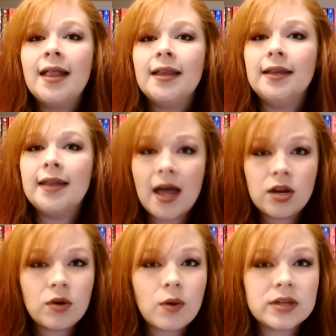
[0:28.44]
not
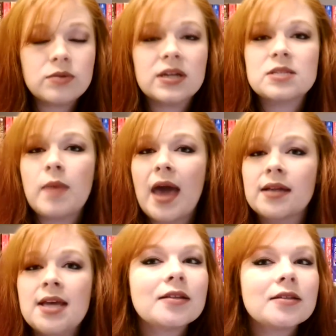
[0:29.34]
knowing what to
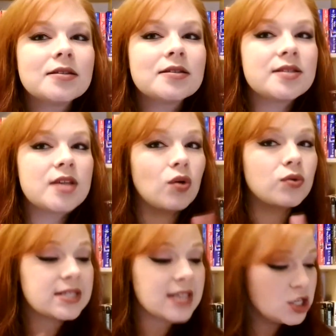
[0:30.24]
expect. So
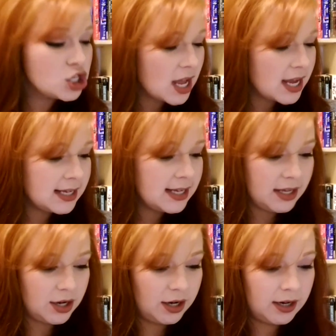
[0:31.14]
Sunshine
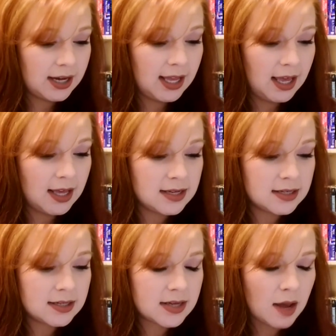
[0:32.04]
here
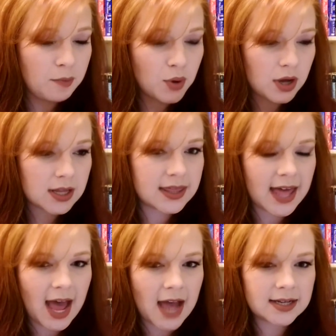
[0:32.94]
is a book
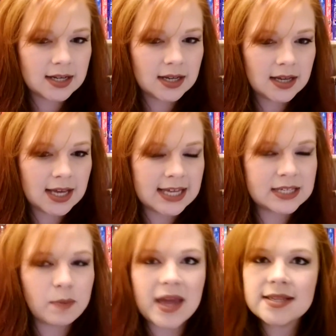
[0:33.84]
that is
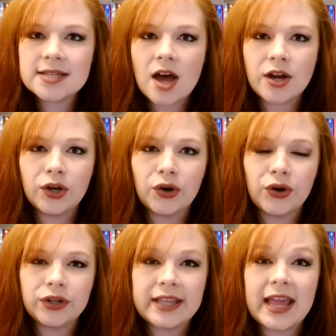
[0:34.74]
based on a
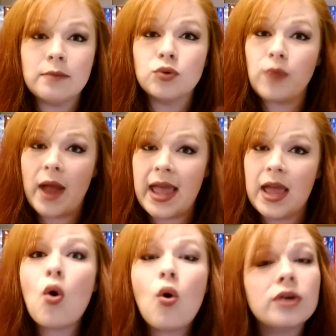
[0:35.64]
girl named Ray,
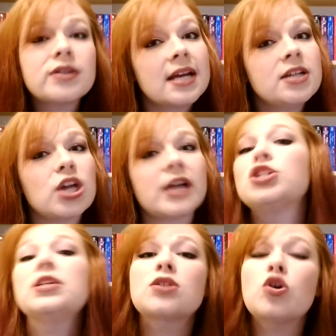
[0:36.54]
or Sunshine. She
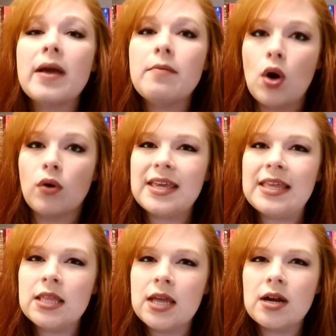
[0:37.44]
does go by both. In
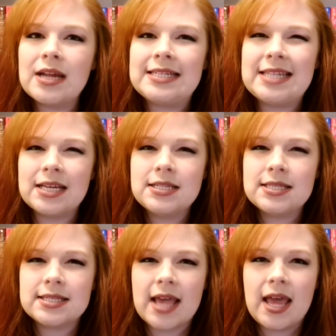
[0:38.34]
there, it does
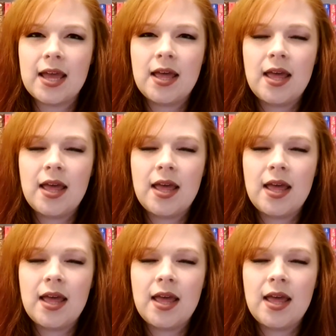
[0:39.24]
say